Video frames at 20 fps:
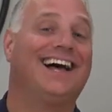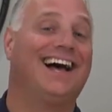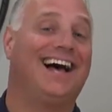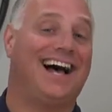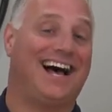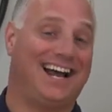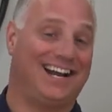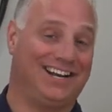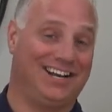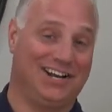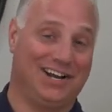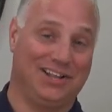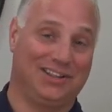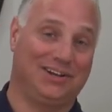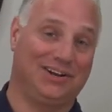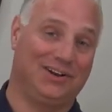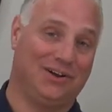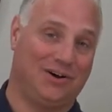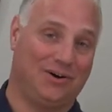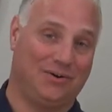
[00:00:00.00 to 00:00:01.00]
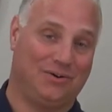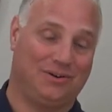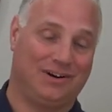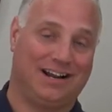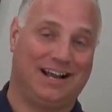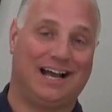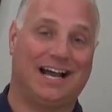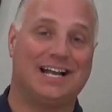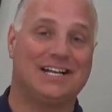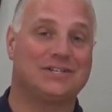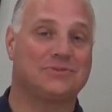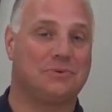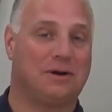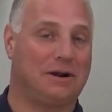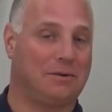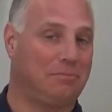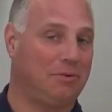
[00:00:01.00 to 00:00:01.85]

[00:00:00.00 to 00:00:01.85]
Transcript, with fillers: On another note, I just want to